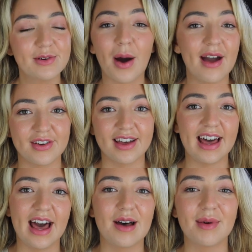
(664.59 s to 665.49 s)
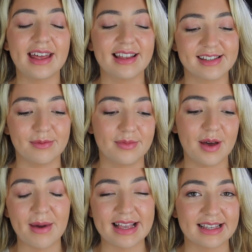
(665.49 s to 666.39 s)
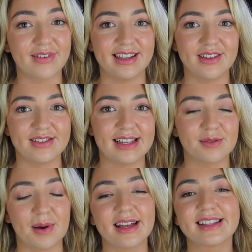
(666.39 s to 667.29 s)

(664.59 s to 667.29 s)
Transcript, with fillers: whatever, um, at some amazing venues in Dubai.